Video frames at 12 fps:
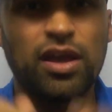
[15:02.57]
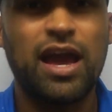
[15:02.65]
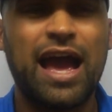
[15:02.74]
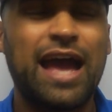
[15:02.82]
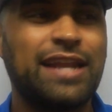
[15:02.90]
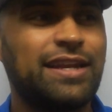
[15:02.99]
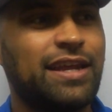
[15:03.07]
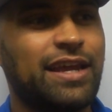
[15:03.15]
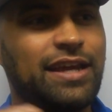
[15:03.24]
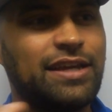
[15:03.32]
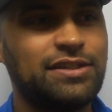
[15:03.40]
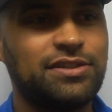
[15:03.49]
and
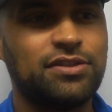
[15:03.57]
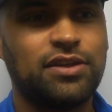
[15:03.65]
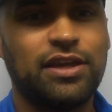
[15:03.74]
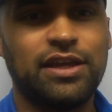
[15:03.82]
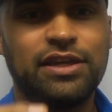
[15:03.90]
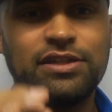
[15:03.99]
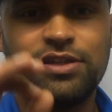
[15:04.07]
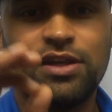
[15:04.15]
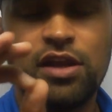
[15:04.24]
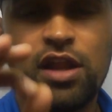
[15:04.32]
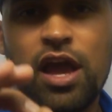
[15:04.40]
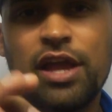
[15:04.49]
he's
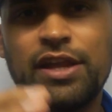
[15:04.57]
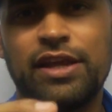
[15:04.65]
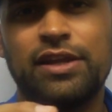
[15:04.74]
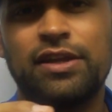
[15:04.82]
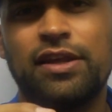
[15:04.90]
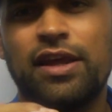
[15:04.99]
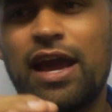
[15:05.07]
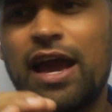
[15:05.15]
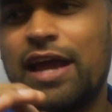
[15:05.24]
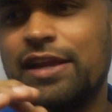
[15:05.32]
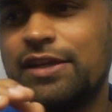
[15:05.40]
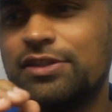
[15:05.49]
learning,
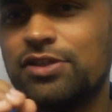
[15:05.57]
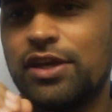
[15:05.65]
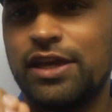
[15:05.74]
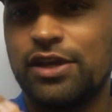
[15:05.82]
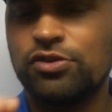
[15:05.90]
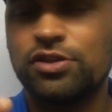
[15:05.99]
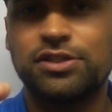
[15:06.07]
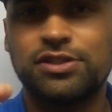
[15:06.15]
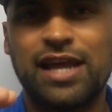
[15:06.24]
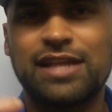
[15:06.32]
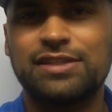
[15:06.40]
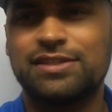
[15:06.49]
and he
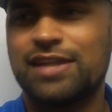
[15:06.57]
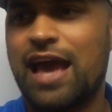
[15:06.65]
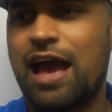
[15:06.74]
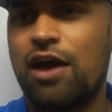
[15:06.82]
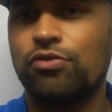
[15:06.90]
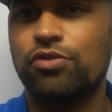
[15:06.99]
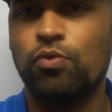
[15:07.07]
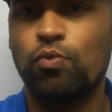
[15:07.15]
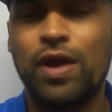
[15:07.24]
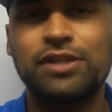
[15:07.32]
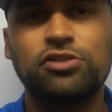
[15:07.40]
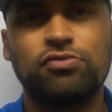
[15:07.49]
understands now that
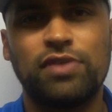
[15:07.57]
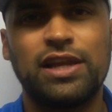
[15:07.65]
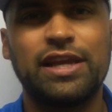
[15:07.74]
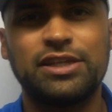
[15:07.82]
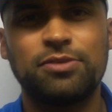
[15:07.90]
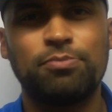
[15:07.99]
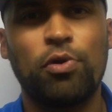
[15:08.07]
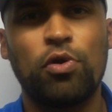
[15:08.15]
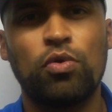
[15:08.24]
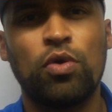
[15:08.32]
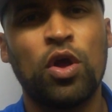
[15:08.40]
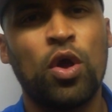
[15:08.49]
when to release the
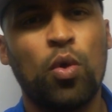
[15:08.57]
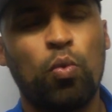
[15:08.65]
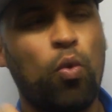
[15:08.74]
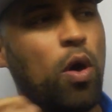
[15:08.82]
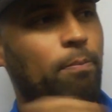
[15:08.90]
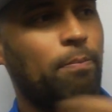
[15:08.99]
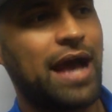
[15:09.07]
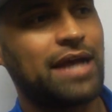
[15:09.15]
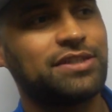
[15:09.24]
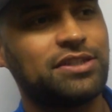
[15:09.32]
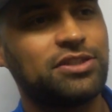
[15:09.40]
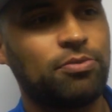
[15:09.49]
ball, what
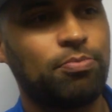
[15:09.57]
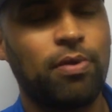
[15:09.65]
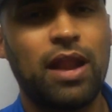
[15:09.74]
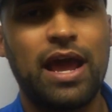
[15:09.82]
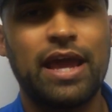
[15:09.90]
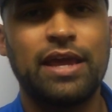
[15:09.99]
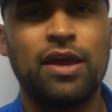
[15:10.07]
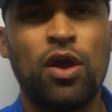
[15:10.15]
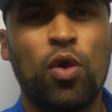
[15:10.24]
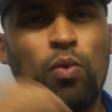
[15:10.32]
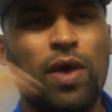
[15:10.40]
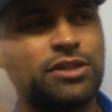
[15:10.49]
passes to play,
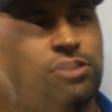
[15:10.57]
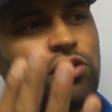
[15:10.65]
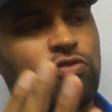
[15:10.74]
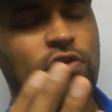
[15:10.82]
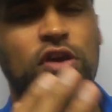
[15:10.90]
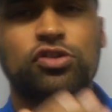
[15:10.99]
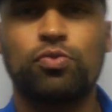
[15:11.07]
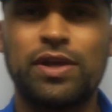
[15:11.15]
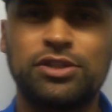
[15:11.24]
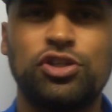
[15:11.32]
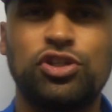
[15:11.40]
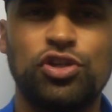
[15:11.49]
when to cross,
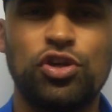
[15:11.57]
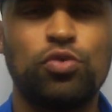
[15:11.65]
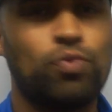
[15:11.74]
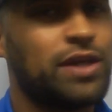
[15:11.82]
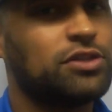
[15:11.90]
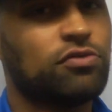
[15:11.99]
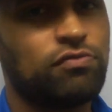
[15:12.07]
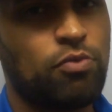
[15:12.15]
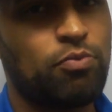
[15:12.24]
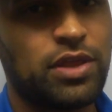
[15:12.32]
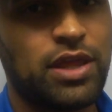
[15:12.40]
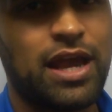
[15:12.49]
when to shoot, when to
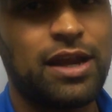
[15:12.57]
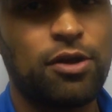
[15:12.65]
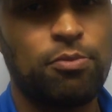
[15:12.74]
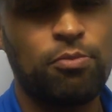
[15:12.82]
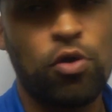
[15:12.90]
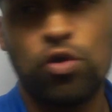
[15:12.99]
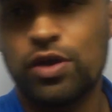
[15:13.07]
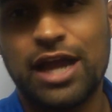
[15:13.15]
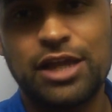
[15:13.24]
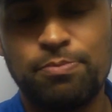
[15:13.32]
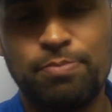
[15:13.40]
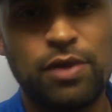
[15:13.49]
run with it a little more.
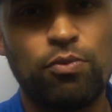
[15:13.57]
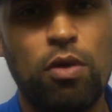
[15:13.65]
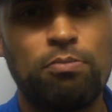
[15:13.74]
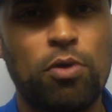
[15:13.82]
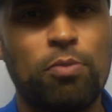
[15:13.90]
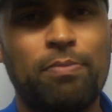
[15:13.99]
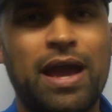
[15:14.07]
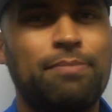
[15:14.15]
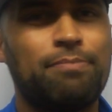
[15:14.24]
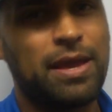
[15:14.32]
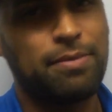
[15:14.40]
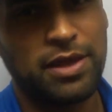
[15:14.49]
Can you beat 1 more
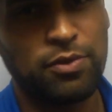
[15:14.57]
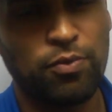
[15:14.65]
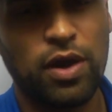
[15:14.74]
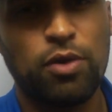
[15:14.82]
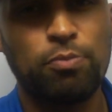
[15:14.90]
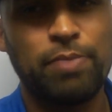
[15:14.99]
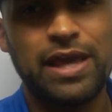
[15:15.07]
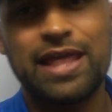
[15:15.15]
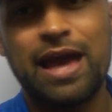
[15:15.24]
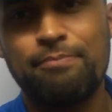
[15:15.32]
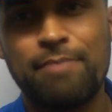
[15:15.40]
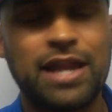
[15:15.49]
man? Maybe he will beat
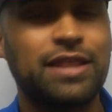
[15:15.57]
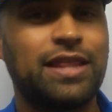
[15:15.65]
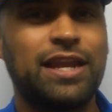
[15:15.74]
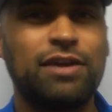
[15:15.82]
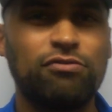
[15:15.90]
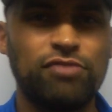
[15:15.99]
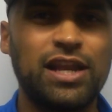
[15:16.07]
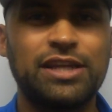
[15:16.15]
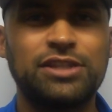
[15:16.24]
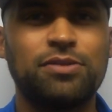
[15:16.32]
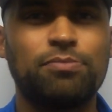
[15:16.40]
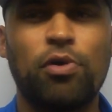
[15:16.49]
that man, and then he'll
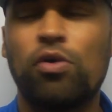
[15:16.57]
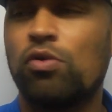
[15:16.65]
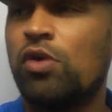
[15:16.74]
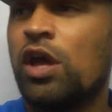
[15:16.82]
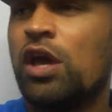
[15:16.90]
release the ball,